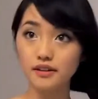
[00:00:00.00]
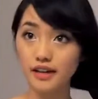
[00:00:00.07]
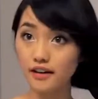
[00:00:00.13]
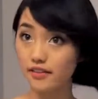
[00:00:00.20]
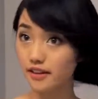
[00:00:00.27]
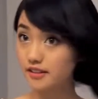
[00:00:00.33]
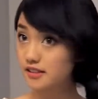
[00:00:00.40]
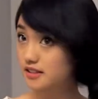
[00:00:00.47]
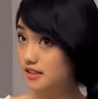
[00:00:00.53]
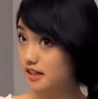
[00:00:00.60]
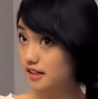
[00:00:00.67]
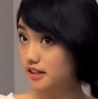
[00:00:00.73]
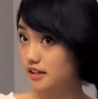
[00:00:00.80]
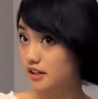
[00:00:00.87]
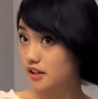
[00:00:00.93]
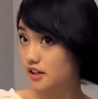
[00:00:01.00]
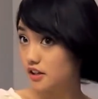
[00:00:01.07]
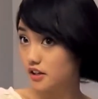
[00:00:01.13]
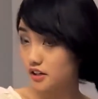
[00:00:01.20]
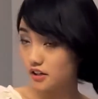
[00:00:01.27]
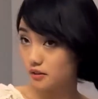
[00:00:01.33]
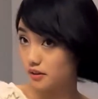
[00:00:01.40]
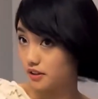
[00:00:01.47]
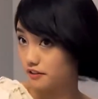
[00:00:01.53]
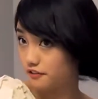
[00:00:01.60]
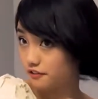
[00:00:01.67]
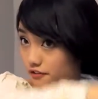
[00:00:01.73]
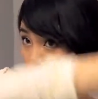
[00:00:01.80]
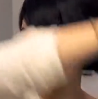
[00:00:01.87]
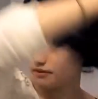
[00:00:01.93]
Now that's done, you're going to
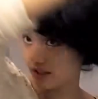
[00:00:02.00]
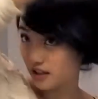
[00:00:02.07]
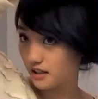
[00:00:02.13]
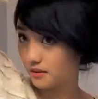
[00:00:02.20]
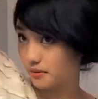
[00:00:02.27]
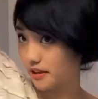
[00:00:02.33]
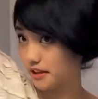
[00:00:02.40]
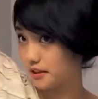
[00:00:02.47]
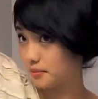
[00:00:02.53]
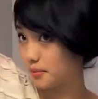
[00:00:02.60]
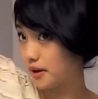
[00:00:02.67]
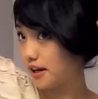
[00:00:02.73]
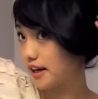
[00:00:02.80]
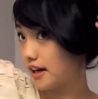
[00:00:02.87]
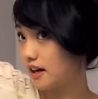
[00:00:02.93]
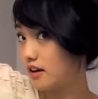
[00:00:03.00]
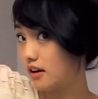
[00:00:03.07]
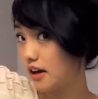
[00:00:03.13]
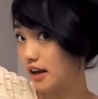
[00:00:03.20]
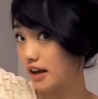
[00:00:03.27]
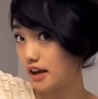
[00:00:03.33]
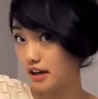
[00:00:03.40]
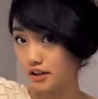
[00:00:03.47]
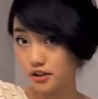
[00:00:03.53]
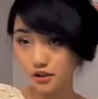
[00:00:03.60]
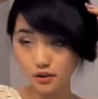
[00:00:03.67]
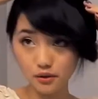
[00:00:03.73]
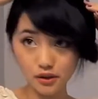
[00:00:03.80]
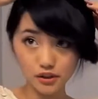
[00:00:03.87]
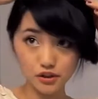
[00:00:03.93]
want to get your braid out and
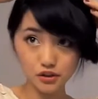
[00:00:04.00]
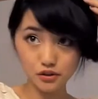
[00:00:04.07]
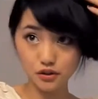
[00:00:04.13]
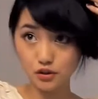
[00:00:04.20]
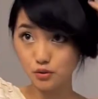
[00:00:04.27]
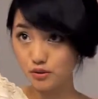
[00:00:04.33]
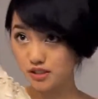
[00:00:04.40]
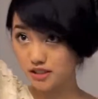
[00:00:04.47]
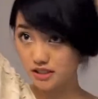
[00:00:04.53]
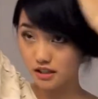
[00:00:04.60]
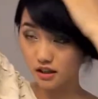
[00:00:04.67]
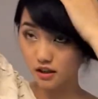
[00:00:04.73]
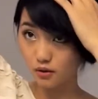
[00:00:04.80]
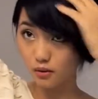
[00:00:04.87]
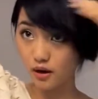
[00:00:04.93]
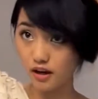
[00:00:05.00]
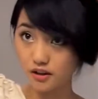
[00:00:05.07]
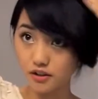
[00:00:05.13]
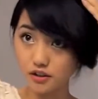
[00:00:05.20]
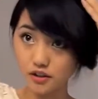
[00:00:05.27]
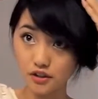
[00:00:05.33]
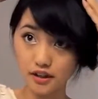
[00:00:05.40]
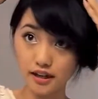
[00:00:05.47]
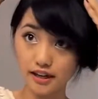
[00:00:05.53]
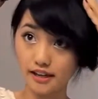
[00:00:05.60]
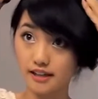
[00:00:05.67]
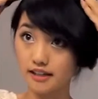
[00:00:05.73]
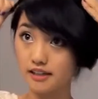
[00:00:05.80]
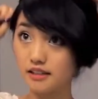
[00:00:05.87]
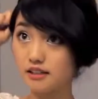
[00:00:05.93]
you're going to twist it around your
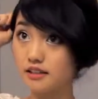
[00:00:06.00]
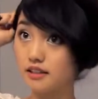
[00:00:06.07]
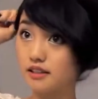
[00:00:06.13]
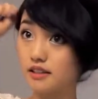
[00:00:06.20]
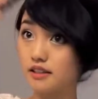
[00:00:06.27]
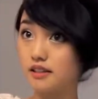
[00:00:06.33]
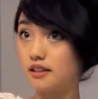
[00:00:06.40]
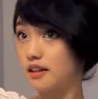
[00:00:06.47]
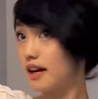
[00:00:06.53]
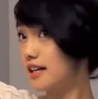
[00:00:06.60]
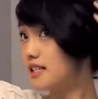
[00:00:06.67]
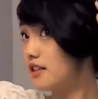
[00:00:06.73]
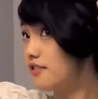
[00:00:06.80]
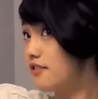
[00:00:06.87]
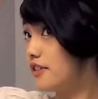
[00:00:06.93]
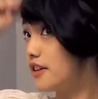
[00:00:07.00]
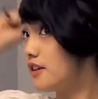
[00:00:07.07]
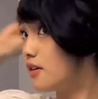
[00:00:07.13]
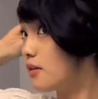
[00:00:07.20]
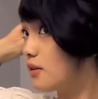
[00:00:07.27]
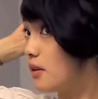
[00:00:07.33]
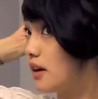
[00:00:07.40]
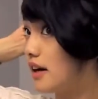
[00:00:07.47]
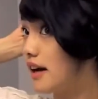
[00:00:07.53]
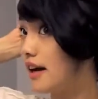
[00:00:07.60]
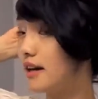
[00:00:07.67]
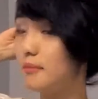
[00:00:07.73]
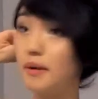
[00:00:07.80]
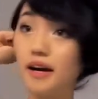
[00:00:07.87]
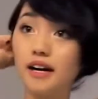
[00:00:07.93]
head as if it were a
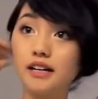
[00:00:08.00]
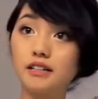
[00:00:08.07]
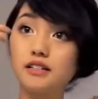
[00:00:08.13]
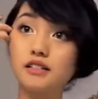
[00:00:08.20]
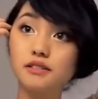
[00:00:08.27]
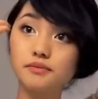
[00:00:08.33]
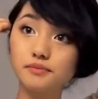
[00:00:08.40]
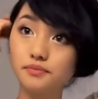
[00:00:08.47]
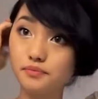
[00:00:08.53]
headband.